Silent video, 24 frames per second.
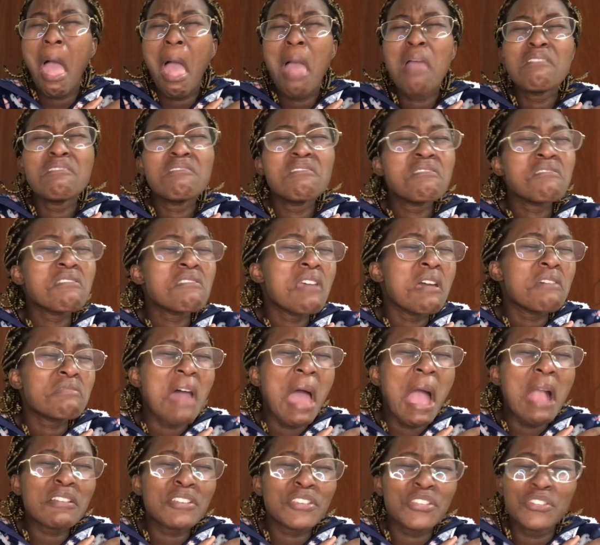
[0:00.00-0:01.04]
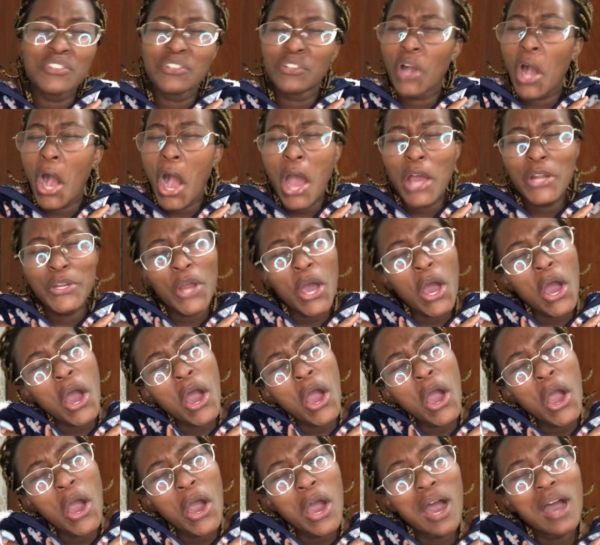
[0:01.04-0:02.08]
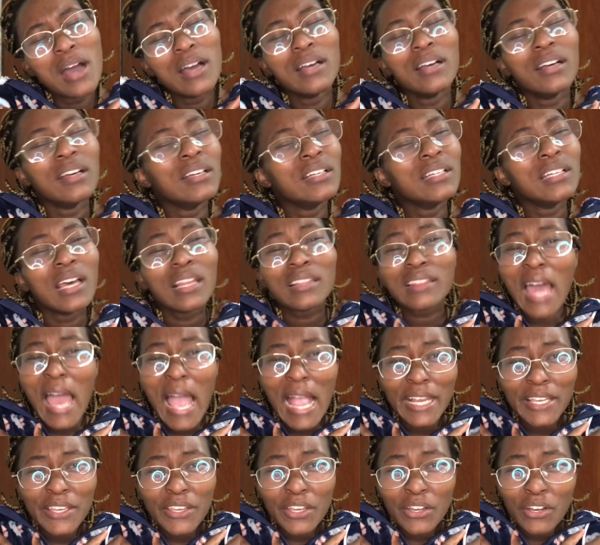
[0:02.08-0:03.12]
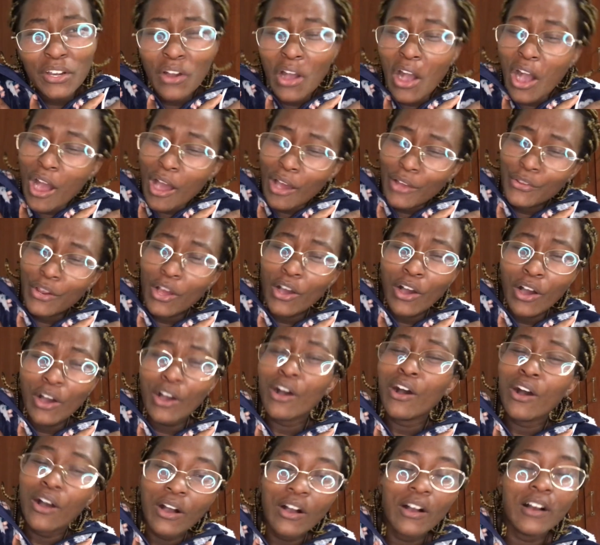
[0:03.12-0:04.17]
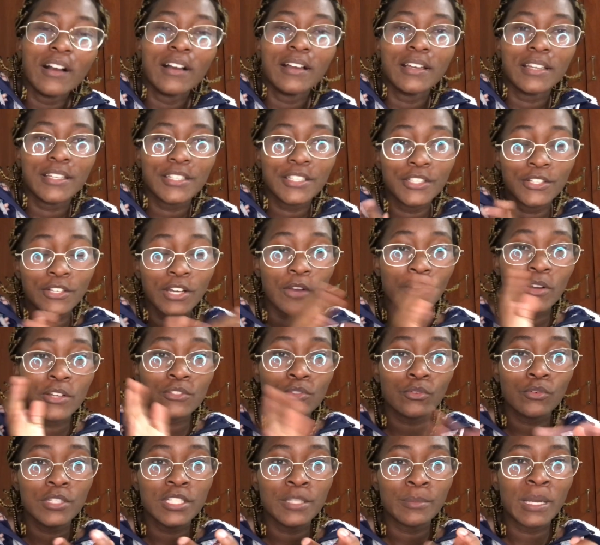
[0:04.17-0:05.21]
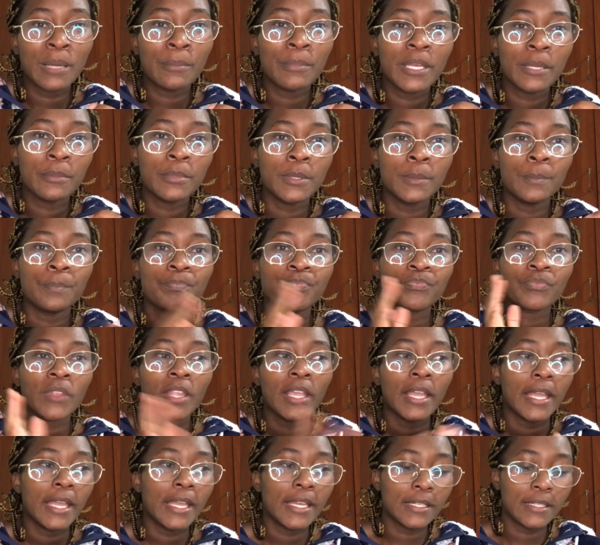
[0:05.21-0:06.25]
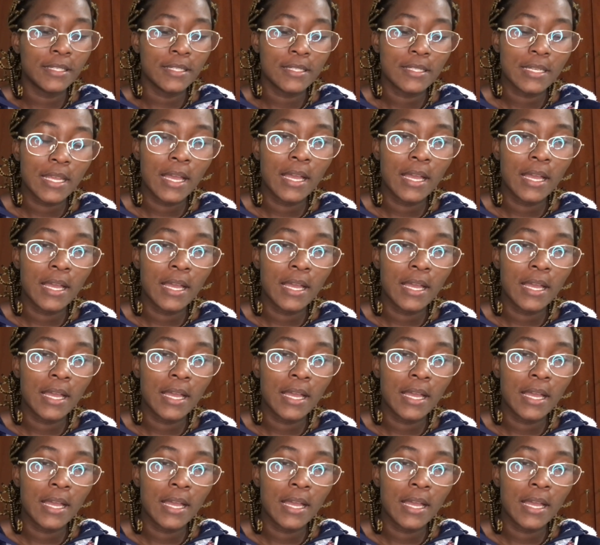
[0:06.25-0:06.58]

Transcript: thank you, God, thank you, God." You know, I was holding my baby, and